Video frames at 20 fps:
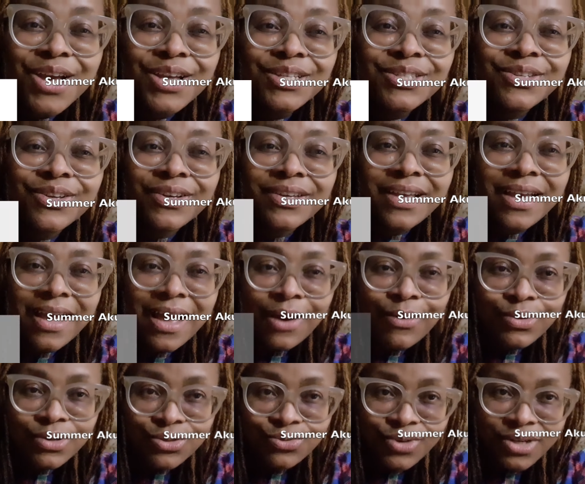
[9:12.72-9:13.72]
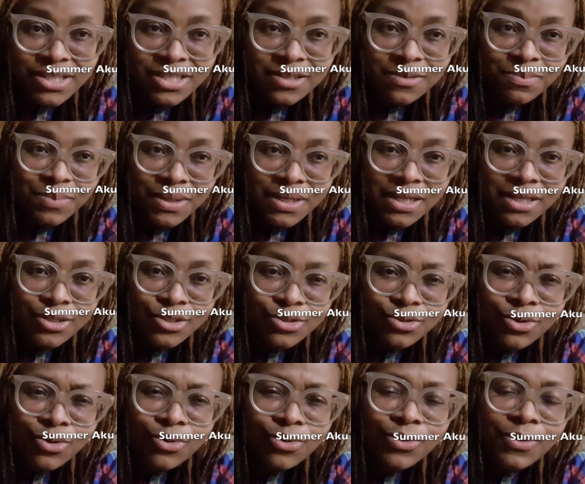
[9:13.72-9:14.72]
I was raised in Benin.
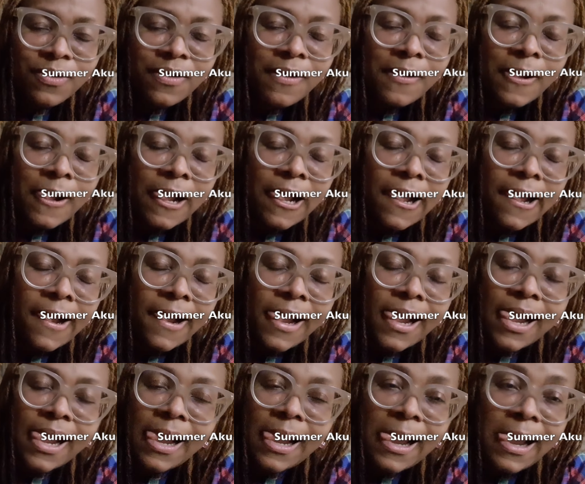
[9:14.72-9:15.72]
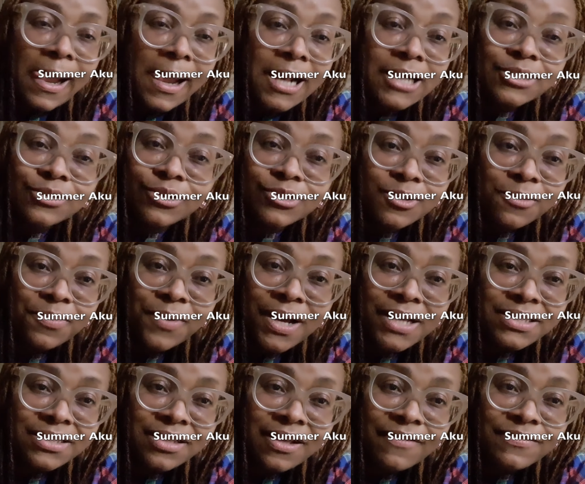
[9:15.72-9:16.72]
So it's not
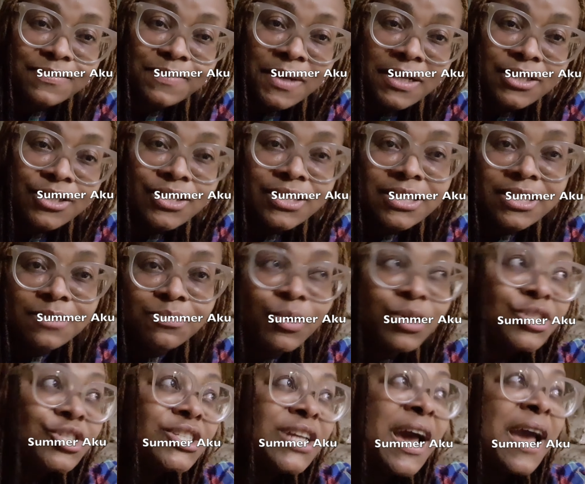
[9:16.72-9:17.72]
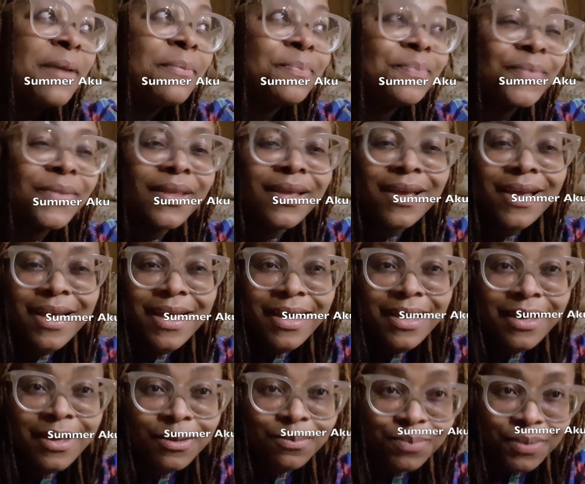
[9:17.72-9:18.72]
surprising I've spent this much time
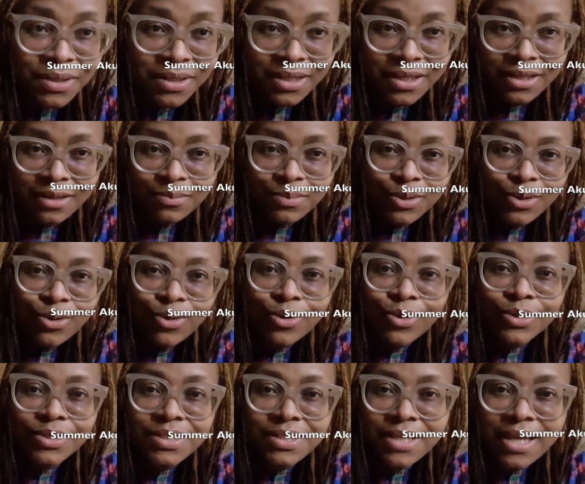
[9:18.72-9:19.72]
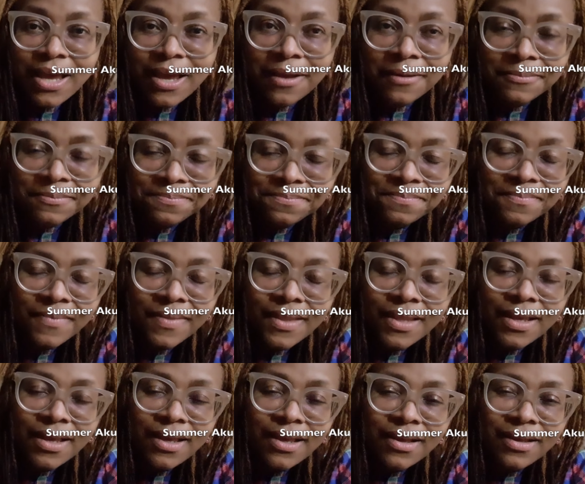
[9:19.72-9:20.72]
in Benin, because
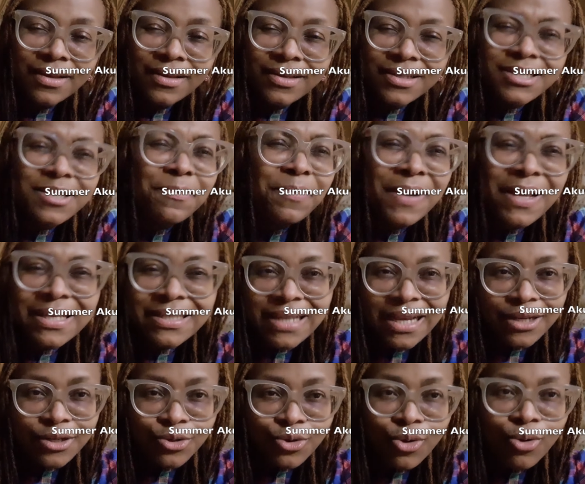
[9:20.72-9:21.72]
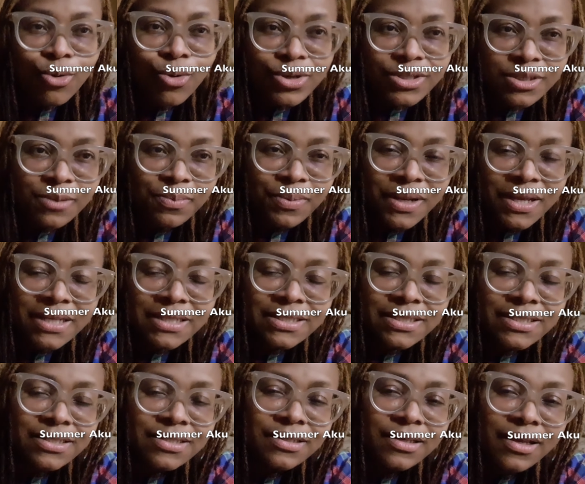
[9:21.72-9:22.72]
it's a place I know, it's a
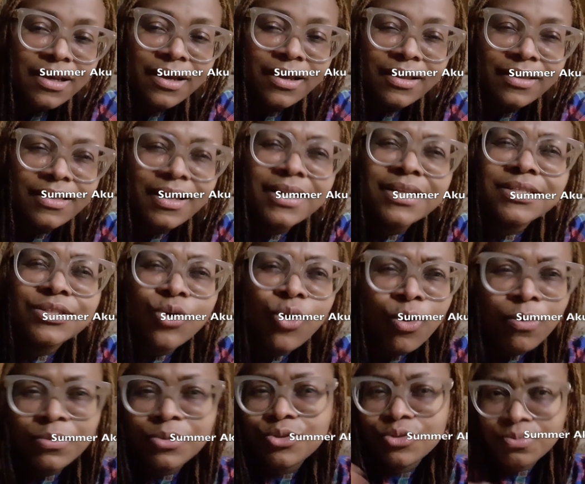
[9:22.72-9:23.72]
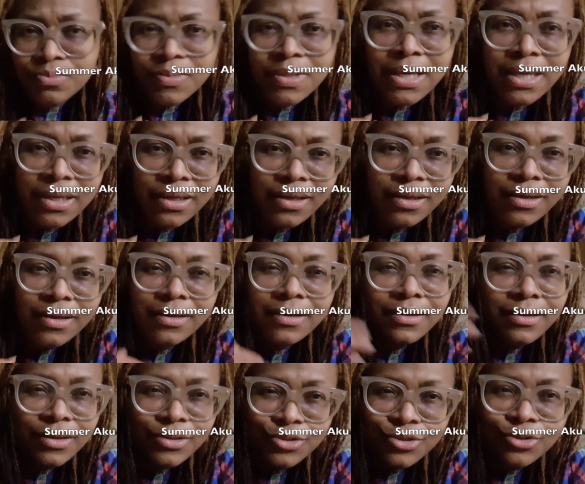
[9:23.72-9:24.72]
place that is home to me.
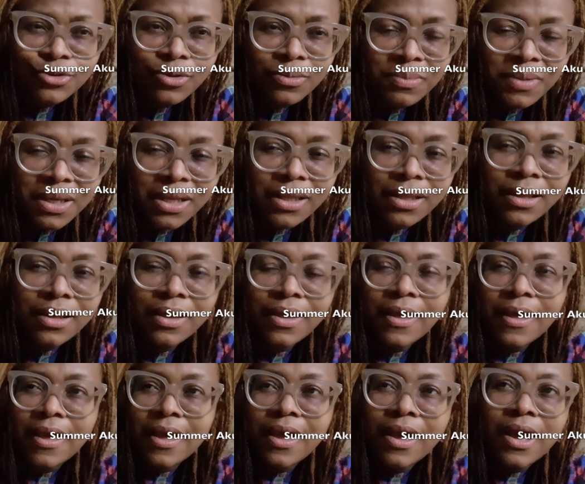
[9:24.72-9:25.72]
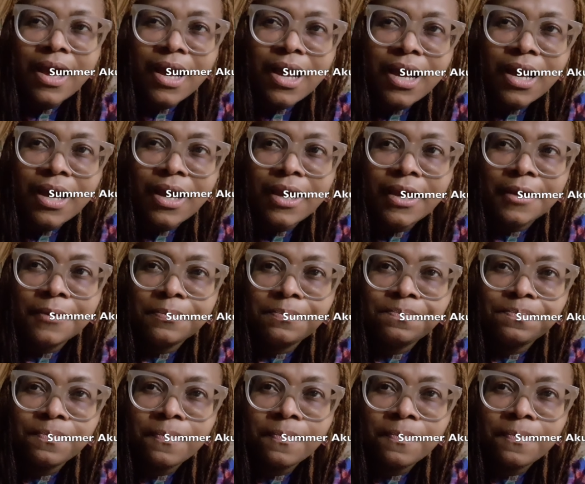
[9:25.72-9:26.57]
Do you know what I mean?